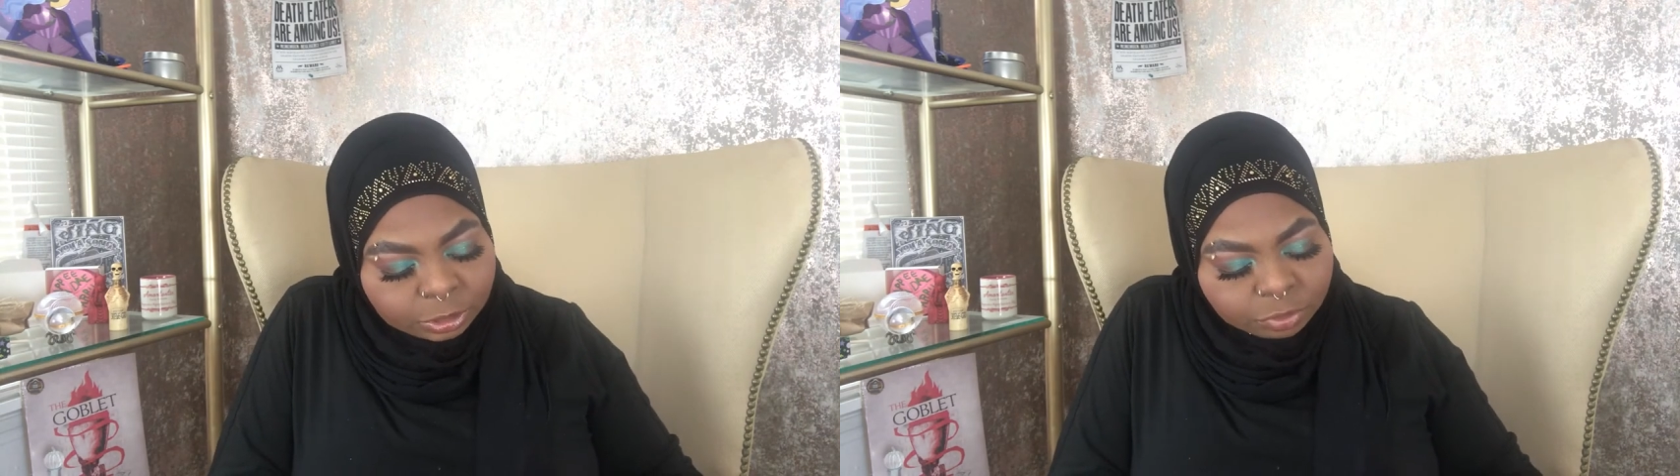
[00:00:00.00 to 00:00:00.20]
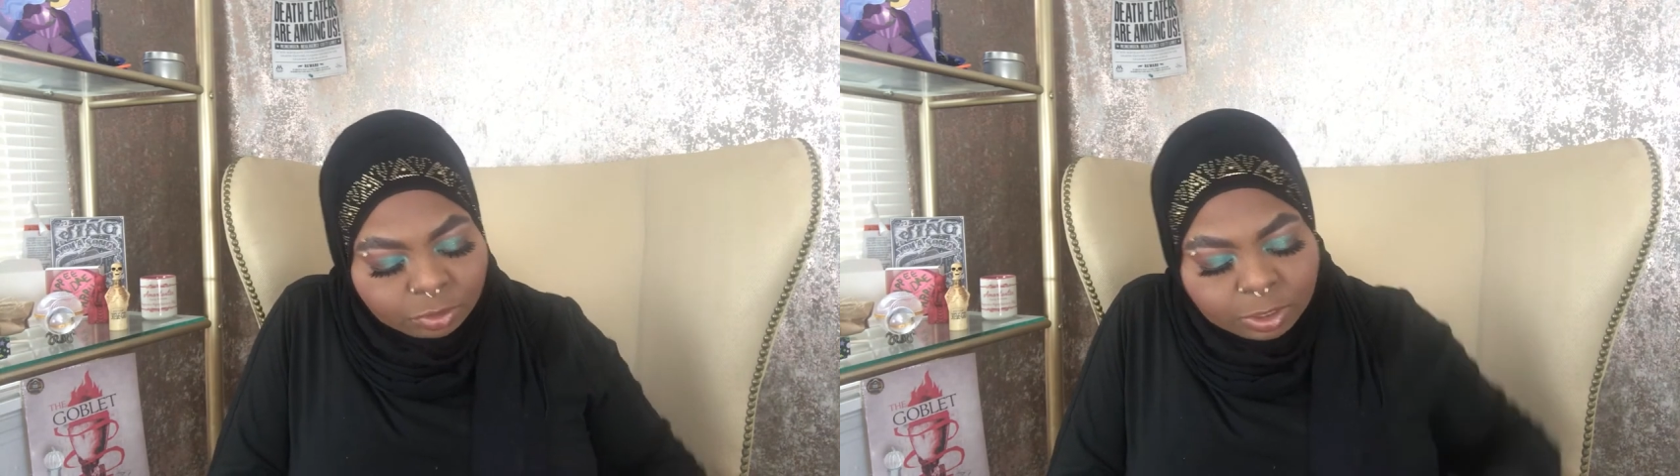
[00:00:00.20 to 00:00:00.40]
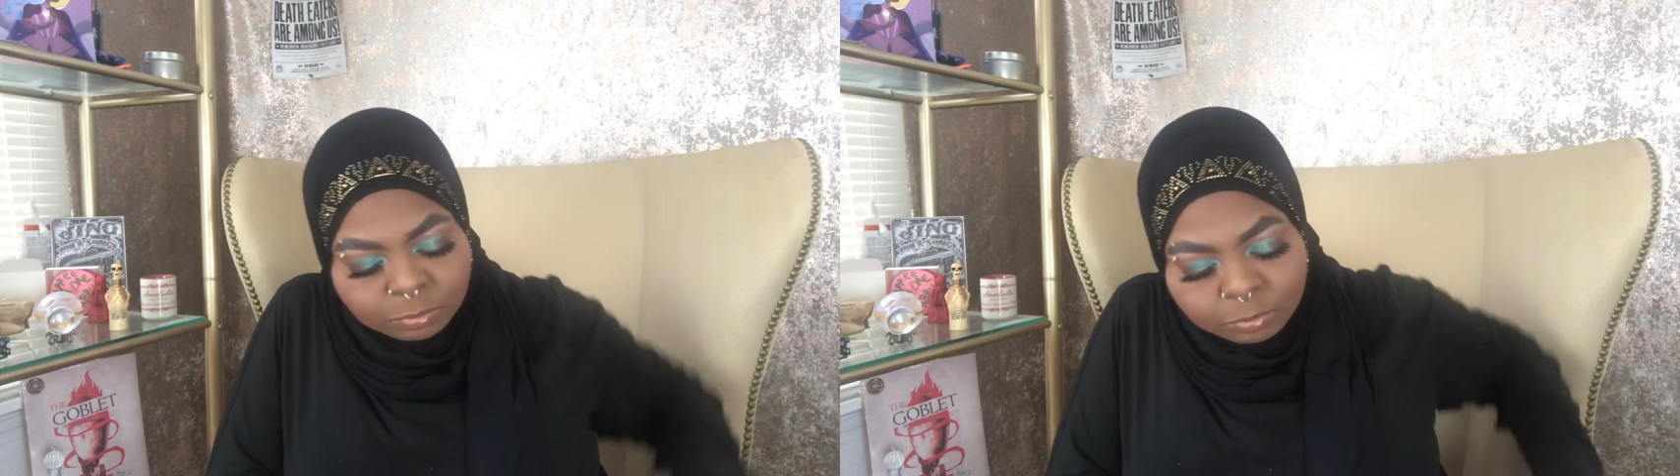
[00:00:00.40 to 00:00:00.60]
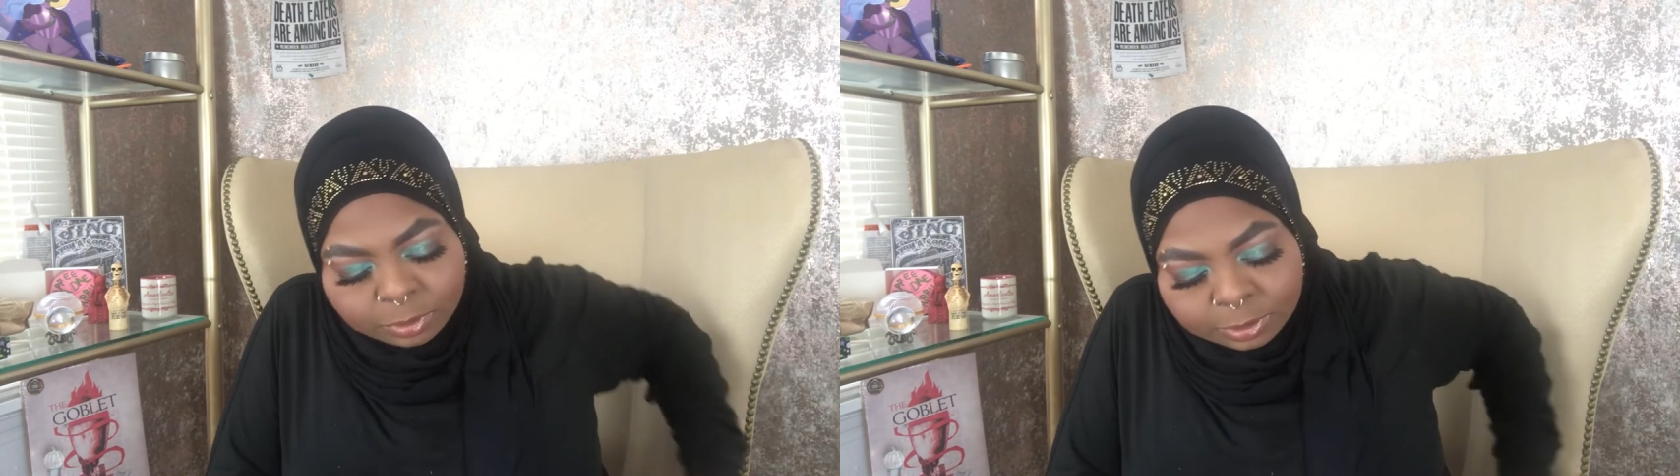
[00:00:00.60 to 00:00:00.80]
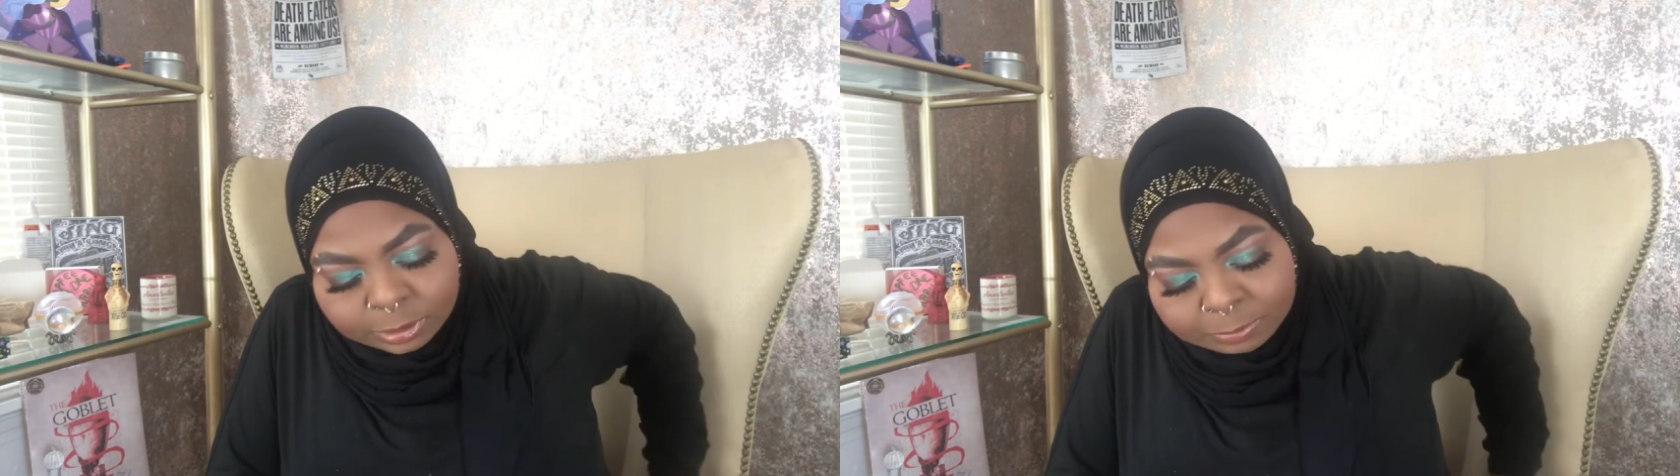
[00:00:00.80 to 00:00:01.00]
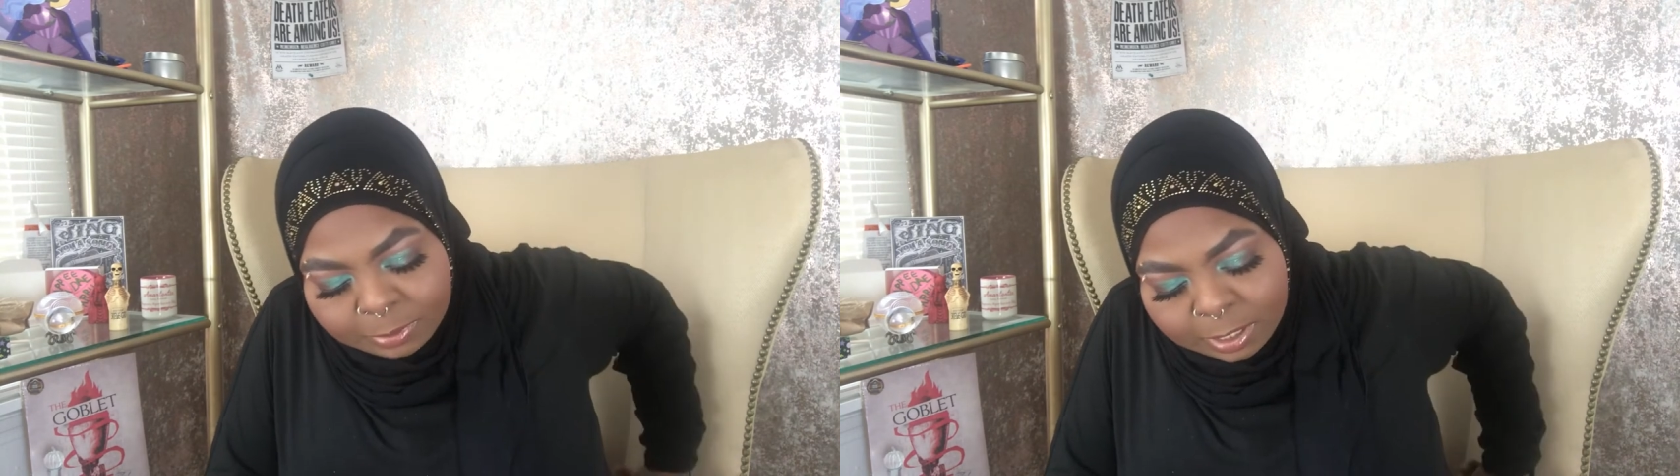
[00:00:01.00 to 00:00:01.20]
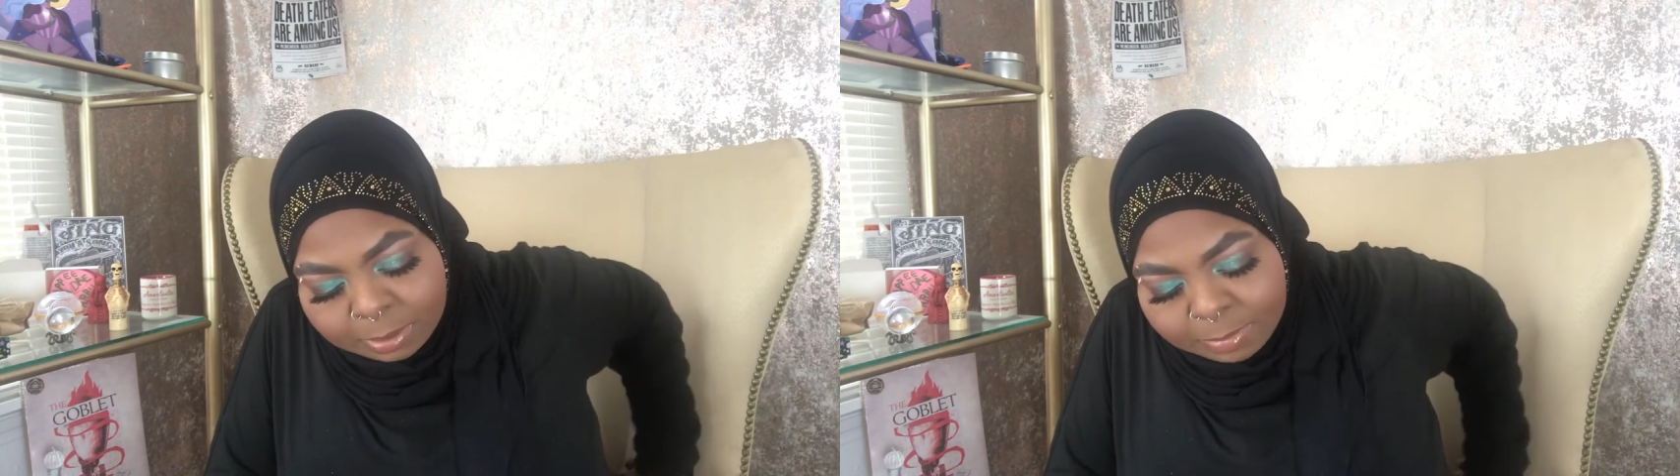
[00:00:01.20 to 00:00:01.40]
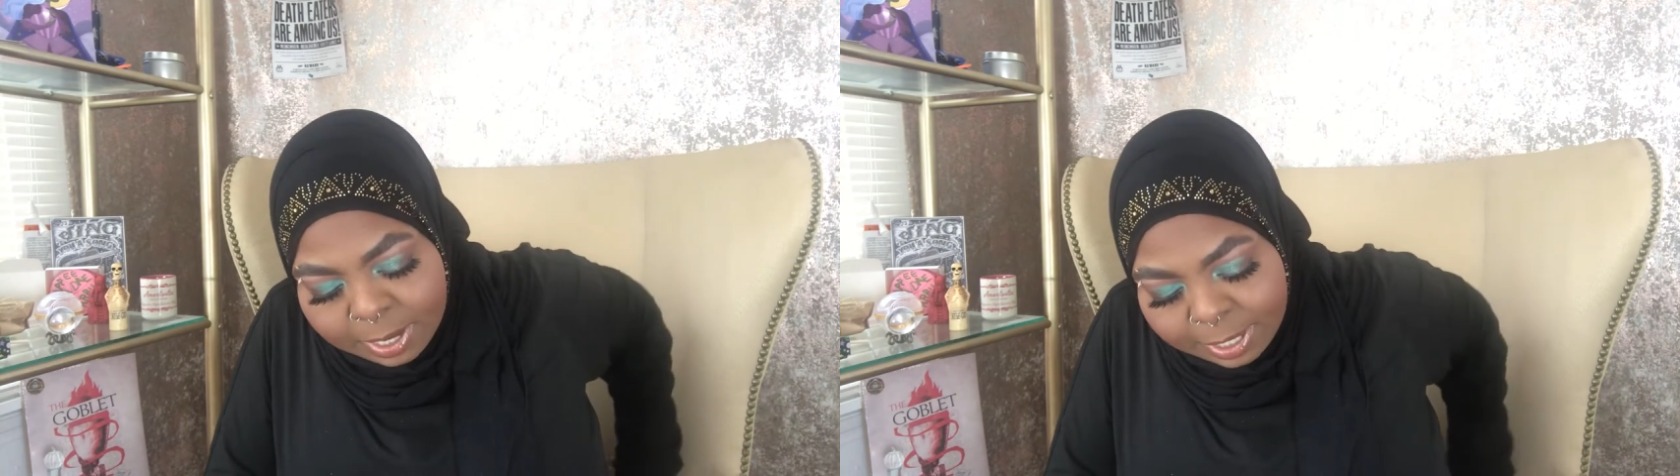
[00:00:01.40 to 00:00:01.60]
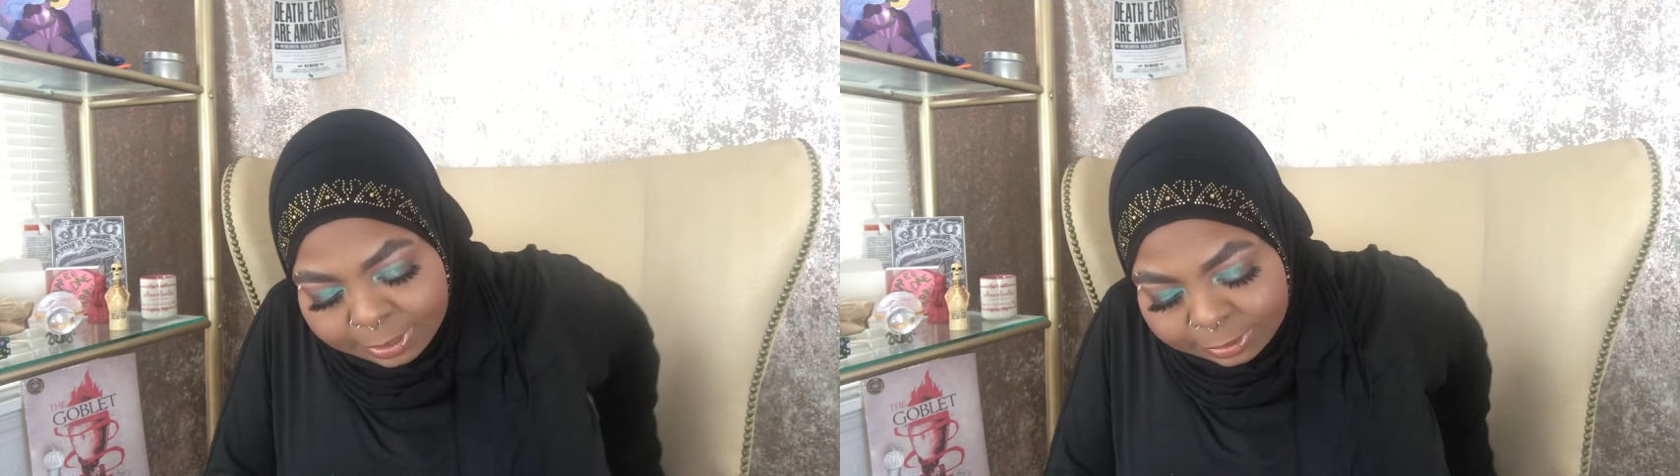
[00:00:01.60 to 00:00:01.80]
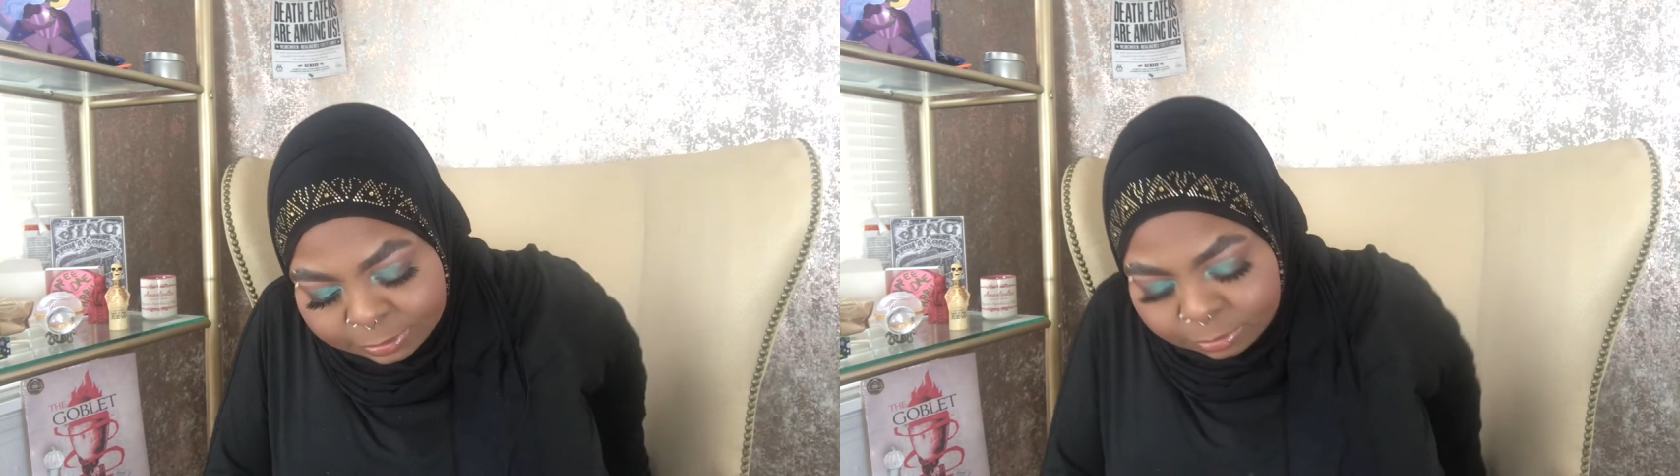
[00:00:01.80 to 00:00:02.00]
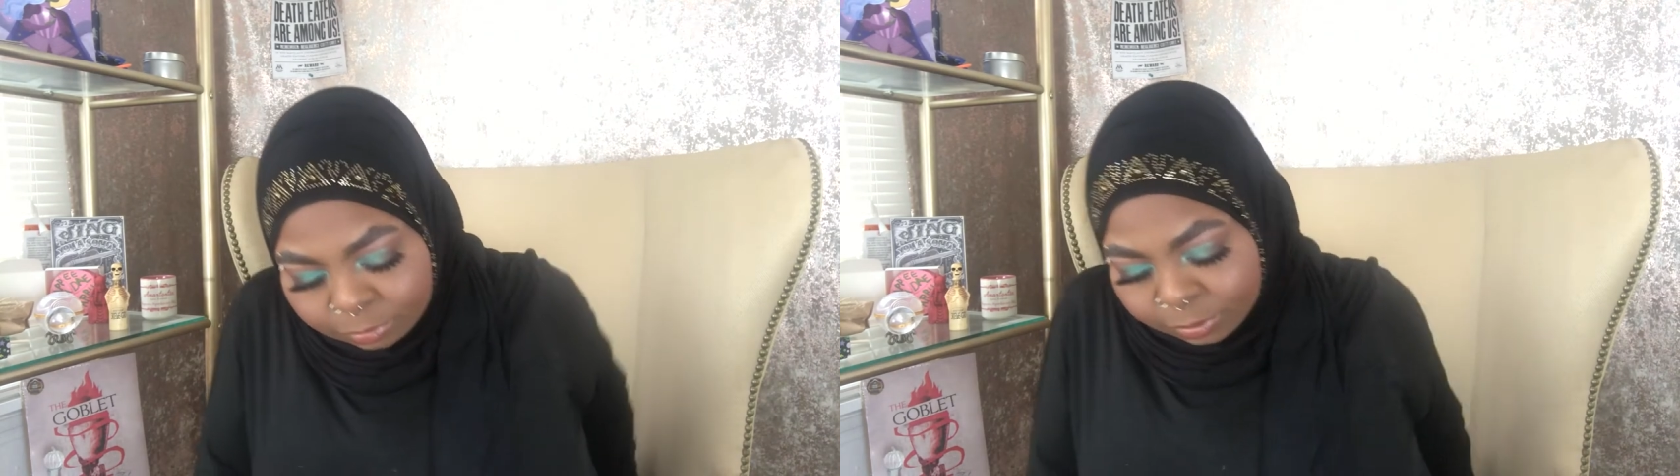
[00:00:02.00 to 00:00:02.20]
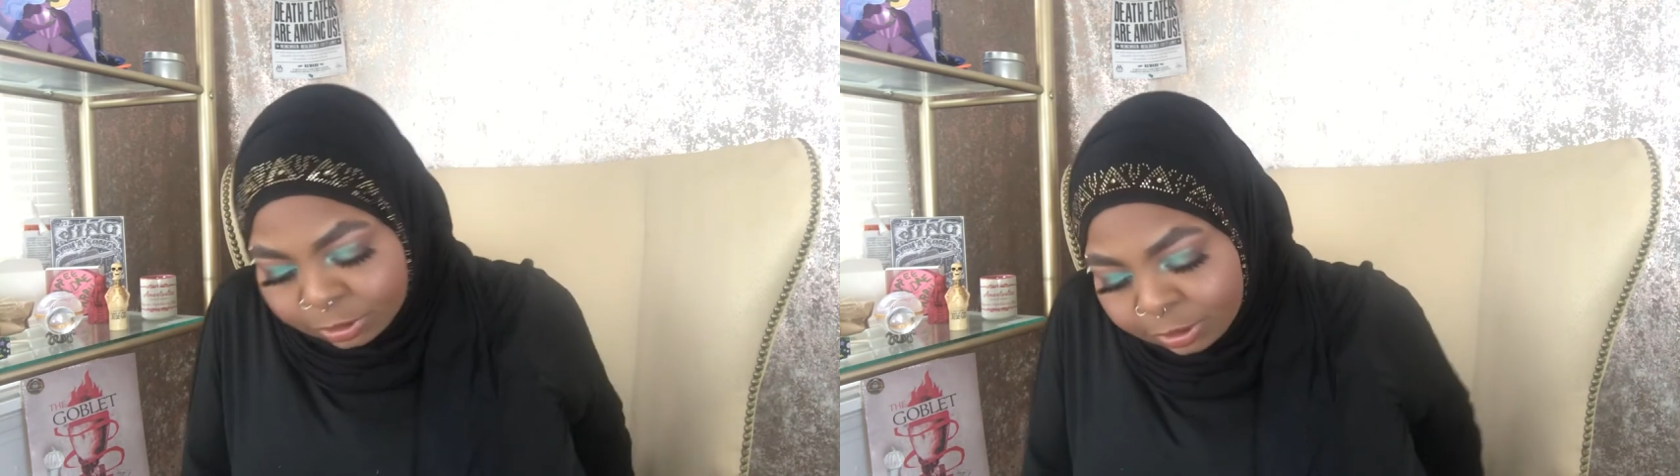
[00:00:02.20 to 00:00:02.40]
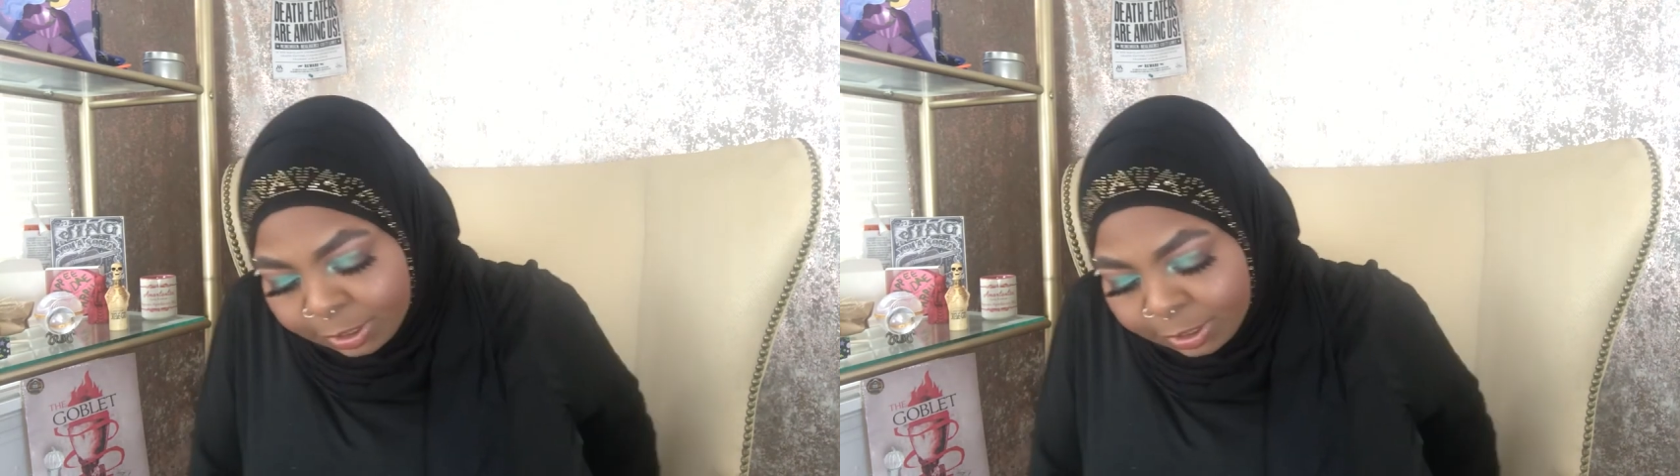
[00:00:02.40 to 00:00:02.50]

drawn world inspired by Inquisition